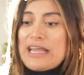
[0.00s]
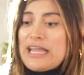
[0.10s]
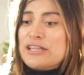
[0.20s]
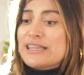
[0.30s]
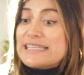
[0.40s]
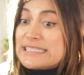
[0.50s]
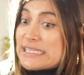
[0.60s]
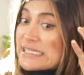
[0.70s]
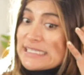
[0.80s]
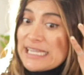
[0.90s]
and
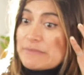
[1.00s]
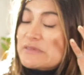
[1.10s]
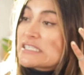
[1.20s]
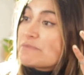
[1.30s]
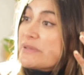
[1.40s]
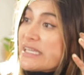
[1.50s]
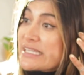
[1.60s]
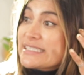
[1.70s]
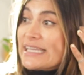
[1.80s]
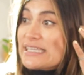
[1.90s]
listening to him
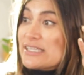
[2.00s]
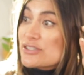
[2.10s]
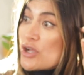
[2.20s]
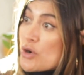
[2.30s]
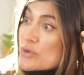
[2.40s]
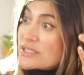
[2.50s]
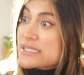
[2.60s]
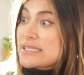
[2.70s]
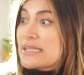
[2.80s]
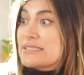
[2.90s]
speak, taking notes,
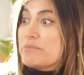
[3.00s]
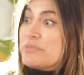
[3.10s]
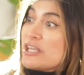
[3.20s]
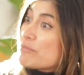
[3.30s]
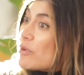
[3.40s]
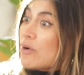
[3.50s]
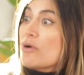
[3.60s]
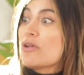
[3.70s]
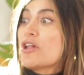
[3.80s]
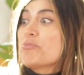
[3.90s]
listening to
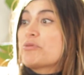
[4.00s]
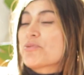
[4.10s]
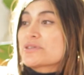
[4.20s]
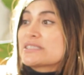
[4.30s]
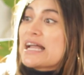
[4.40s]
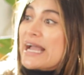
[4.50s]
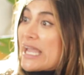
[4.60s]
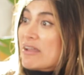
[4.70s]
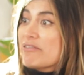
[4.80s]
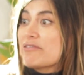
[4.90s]
people's
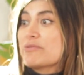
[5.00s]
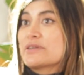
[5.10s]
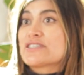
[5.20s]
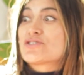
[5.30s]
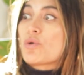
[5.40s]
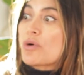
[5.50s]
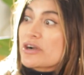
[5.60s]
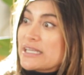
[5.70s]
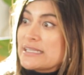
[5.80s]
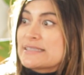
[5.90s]
life,
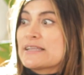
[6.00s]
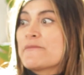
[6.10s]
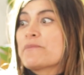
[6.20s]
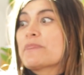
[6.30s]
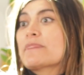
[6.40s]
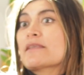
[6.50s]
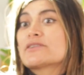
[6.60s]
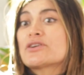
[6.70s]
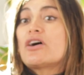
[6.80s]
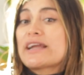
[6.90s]
stories,
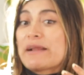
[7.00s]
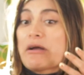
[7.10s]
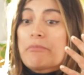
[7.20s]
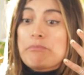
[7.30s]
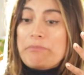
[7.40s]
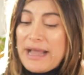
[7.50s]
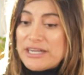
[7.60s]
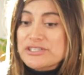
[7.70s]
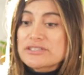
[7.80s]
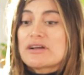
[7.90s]
talking about
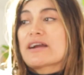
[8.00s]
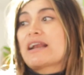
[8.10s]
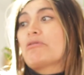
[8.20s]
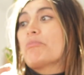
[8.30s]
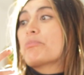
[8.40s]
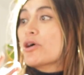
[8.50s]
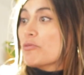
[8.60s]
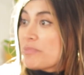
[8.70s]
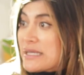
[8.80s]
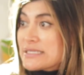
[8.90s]
passion, talking about
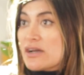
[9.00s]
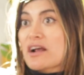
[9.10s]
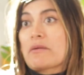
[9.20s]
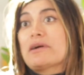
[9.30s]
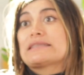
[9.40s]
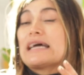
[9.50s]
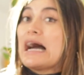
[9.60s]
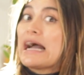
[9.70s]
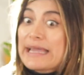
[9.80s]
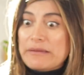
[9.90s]
purpose, talking about
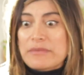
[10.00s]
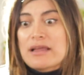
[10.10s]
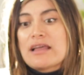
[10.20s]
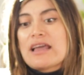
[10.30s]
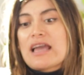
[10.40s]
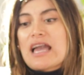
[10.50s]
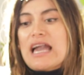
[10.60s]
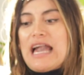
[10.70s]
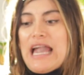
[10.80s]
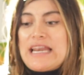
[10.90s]
time.
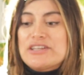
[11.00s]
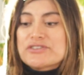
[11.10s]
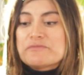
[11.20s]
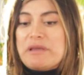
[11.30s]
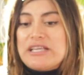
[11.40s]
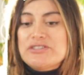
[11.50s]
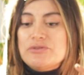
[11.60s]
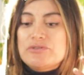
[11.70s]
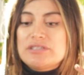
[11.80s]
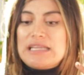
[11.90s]
And it just makes
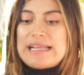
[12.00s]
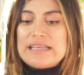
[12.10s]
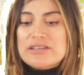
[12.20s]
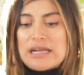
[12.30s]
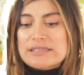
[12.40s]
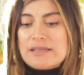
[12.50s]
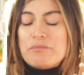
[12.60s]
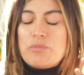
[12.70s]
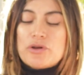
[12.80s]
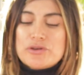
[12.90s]
you, I think at
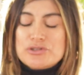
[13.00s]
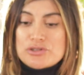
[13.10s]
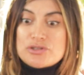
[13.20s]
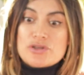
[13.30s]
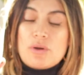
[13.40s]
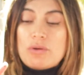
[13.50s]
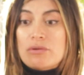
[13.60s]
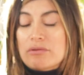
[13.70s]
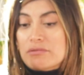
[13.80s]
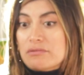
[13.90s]
some point you're just so